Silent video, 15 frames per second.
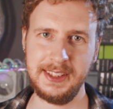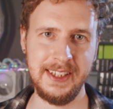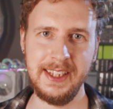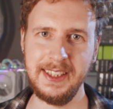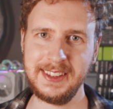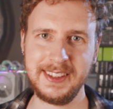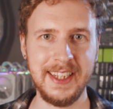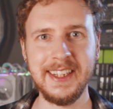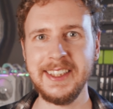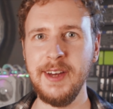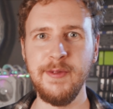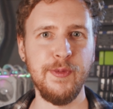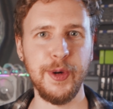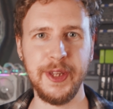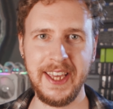A set it
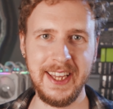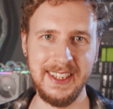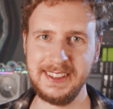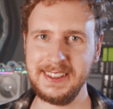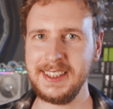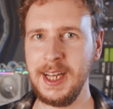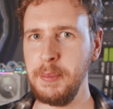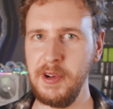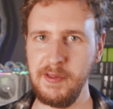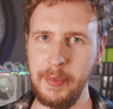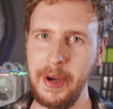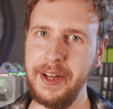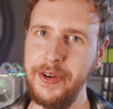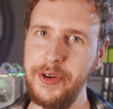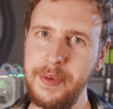and forget it type of
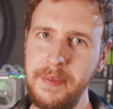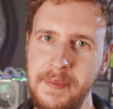miner.